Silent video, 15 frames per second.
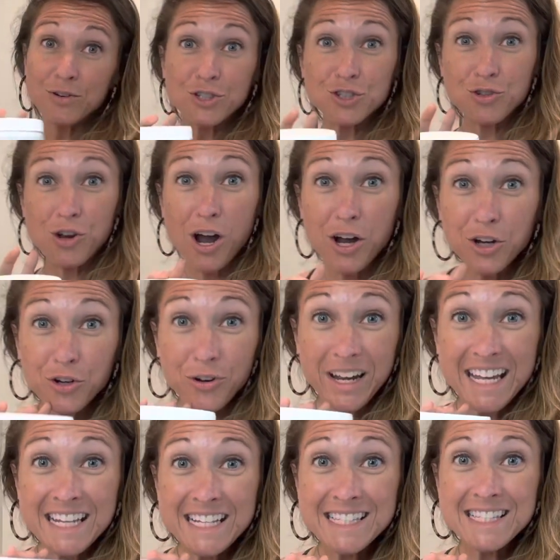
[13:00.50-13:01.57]
Strong
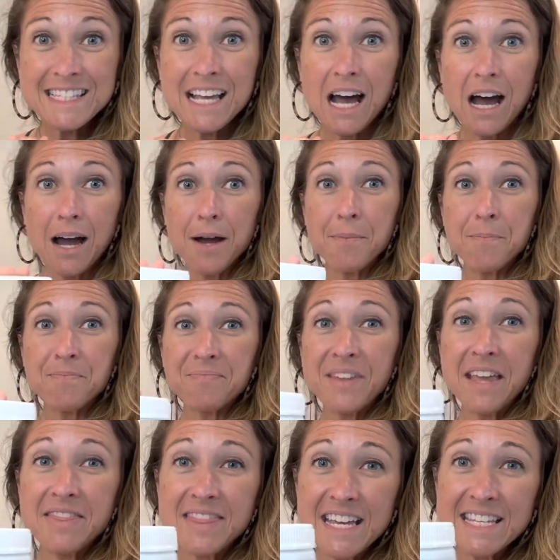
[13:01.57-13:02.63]
Greens,
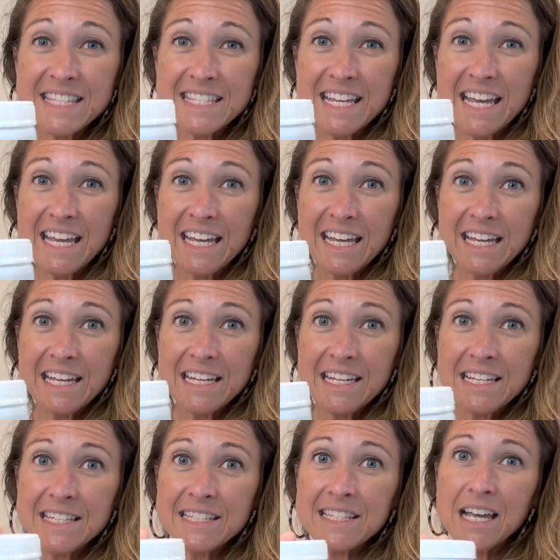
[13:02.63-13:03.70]
this
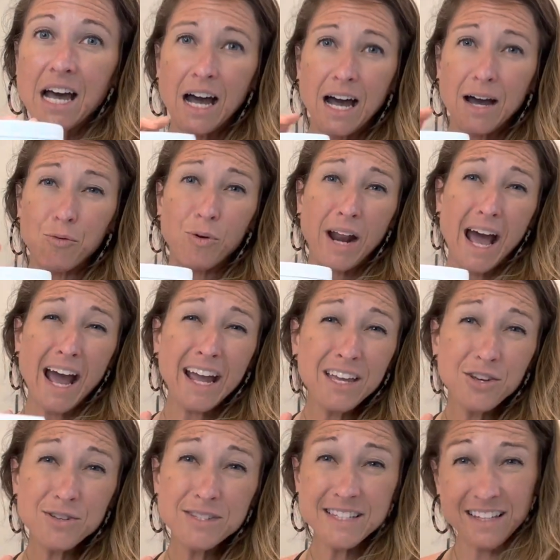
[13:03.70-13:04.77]
is what I
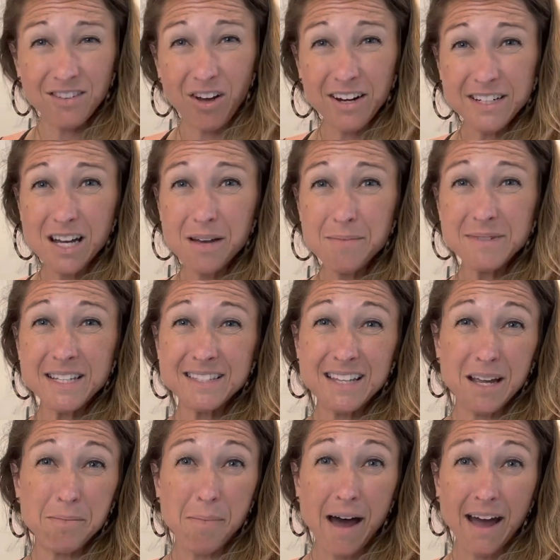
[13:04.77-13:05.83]
use a lot of times as
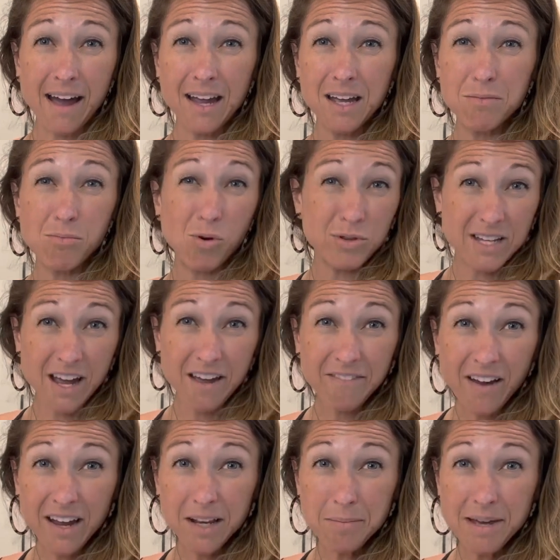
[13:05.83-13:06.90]
like my
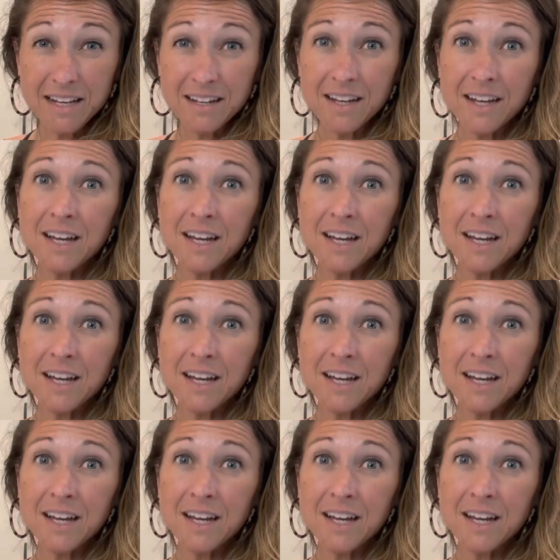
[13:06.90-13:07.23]
multivitamin.